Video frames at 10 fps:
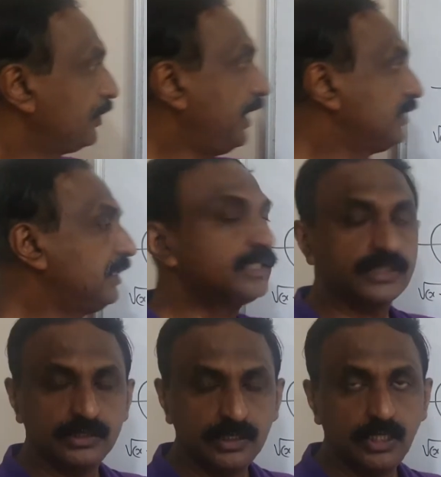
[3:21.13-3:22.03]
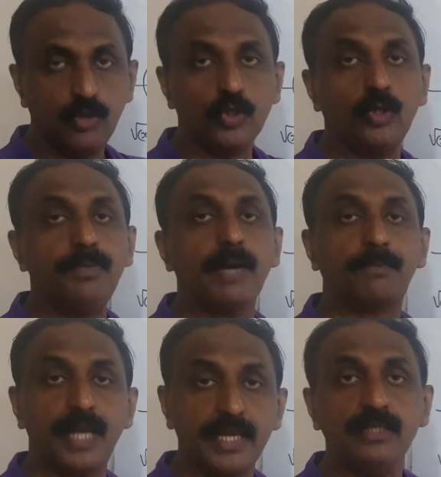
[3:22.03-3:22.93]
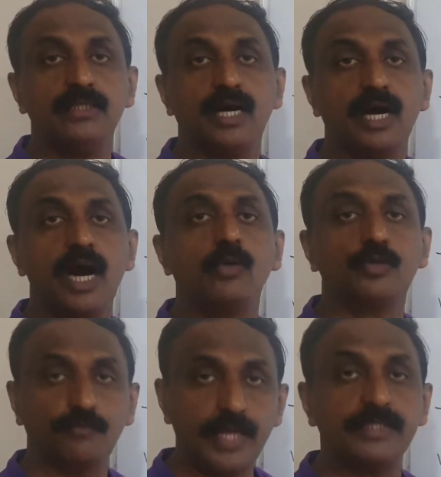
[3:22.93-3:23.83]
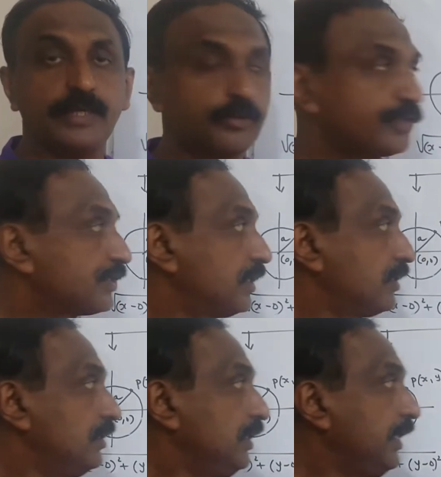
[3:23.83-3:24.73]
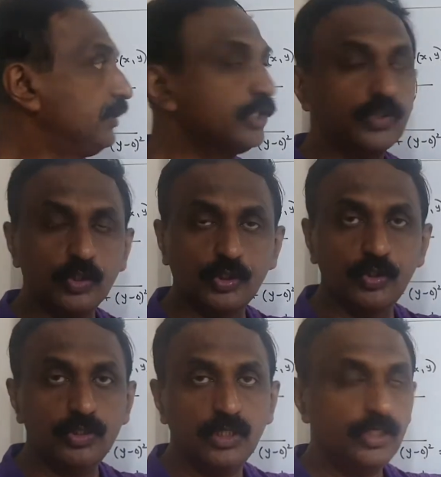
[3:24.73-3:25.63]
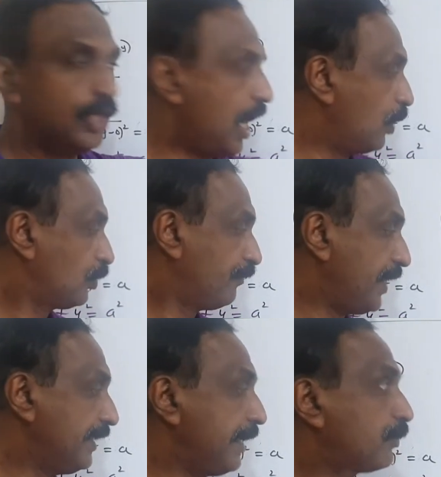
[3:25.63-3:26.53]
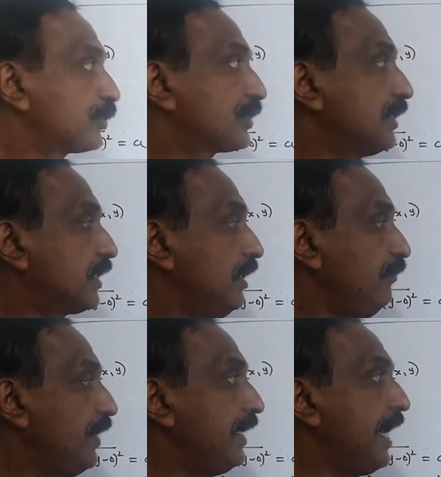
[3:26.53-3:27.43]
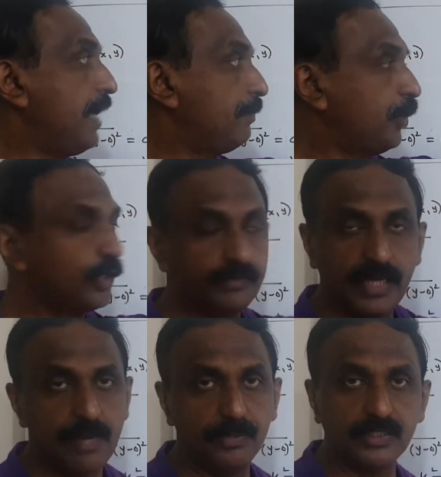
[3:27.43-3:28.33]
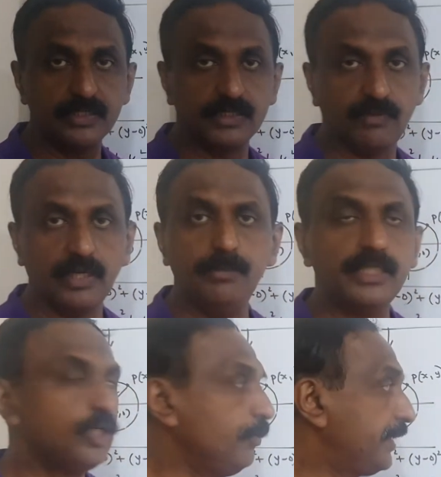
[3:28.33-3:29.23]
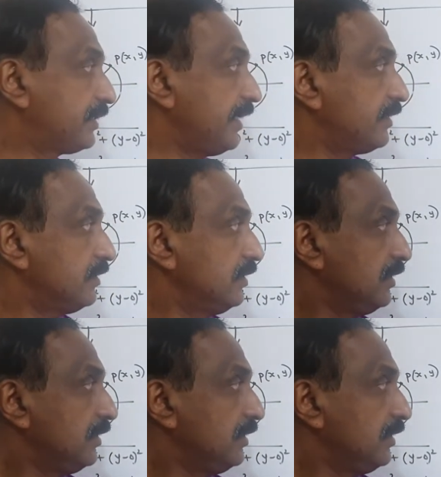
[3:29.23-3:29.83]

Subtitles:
In this, you will be applying how to find the equation of circle. In this also, how to find the equation of circle when end point of the diameter is given. Immediately you may think,